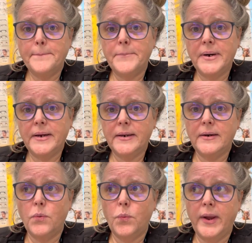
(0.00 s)
but
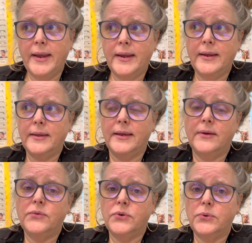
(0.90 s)
whey
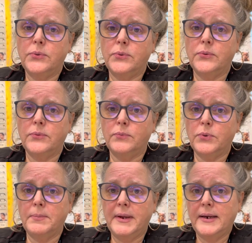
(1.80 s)
gives you
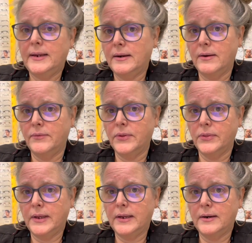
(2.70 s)
remaining of the
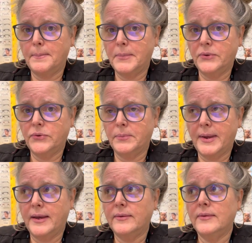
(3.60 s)
lean muscle
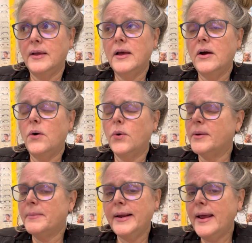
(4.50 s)
mass. Or it
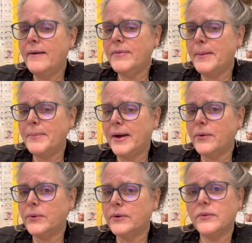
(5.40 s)
might have that
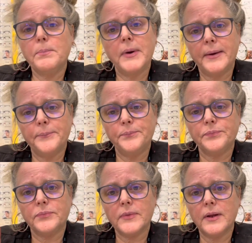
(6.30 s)
backwards, but
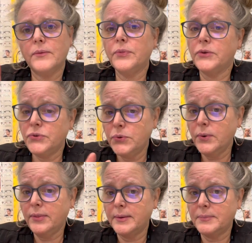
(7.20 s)
the two
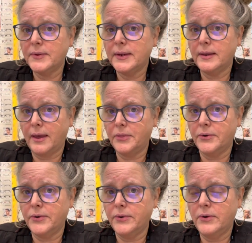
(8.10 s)
of them
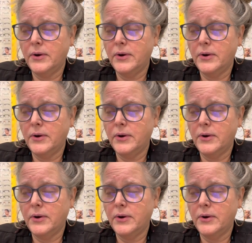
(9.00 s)
together